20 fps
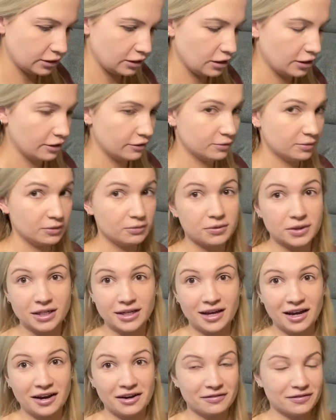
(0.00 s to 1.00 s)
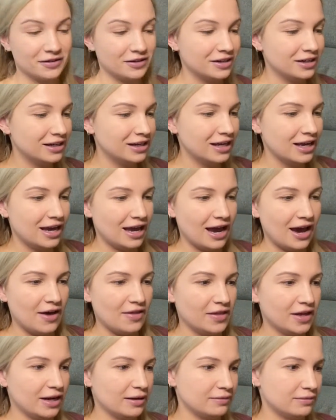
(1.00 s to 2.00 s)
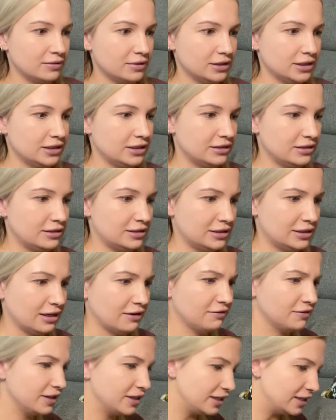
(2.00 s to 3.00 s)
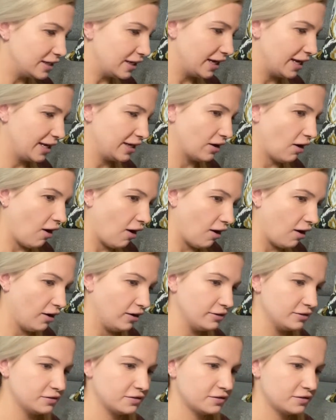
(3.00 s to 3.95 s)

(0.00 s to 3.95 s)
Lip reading: You have to be really careful. And then I definitely need to hit it off.